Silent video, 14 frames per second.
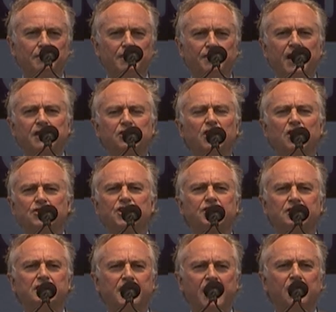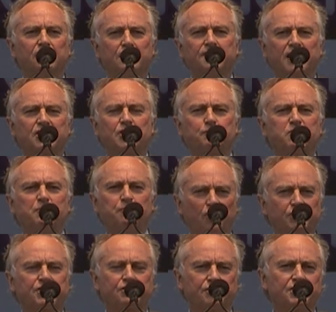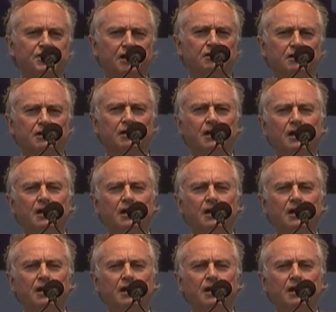That's not just an error, that's a preposterous error.